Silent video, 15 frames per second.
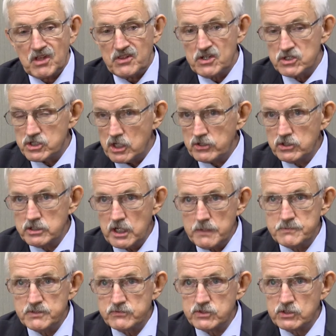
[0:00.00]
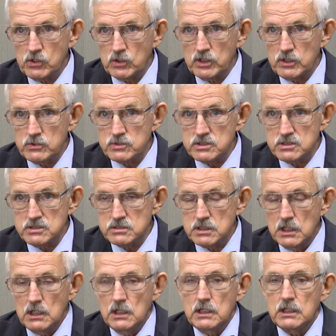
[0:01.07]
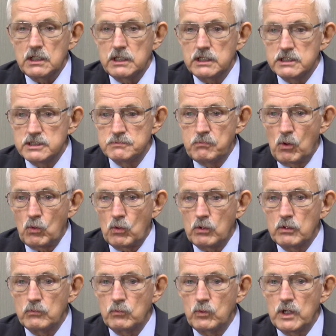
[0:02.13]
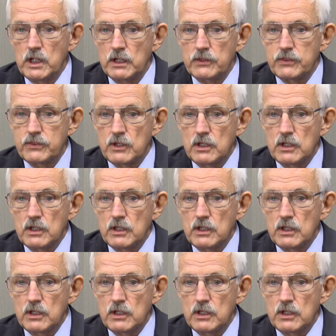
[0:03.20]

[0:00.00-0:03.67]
There's other types of scoliosis. Kids born with